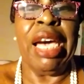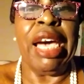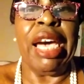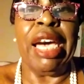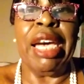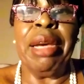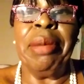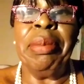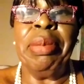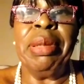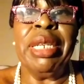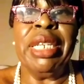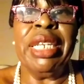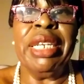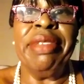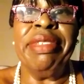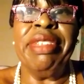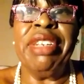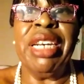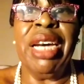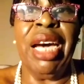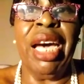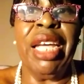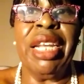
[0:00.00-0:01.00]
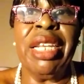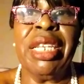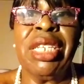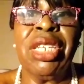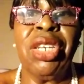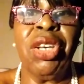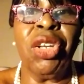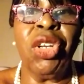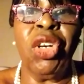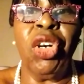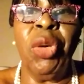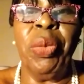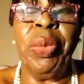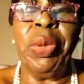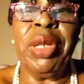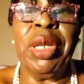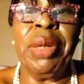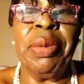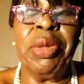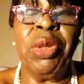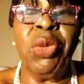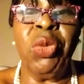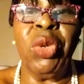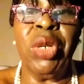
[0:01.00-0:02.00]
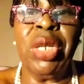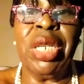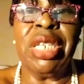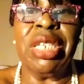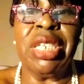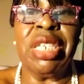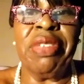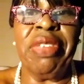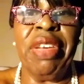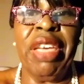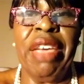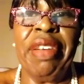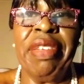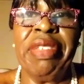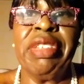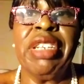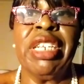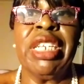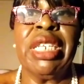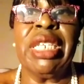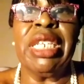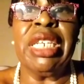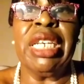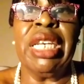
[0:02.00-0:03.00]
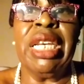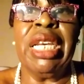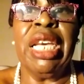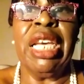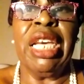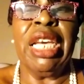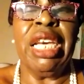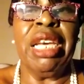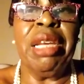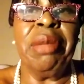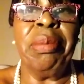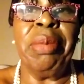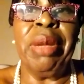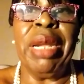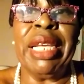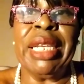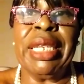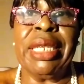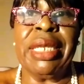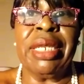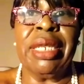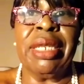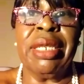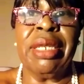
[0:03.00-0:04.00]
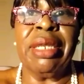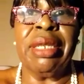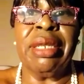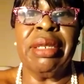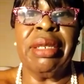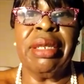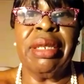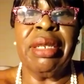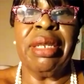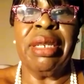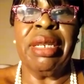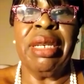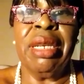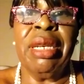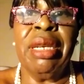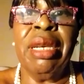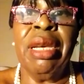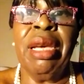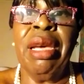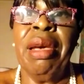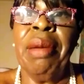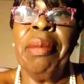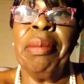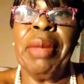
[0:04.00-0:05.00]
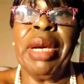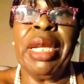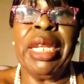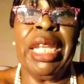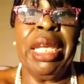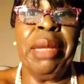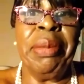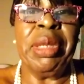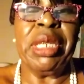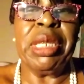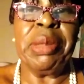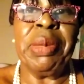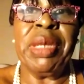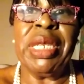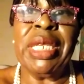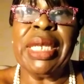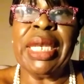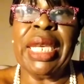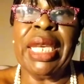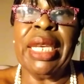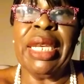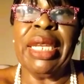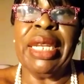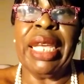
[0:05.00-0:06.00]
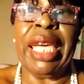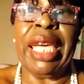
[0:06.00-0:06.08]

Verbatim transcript: I believe God is going to open up the windows of heaven and bless us. My name is Miss Gail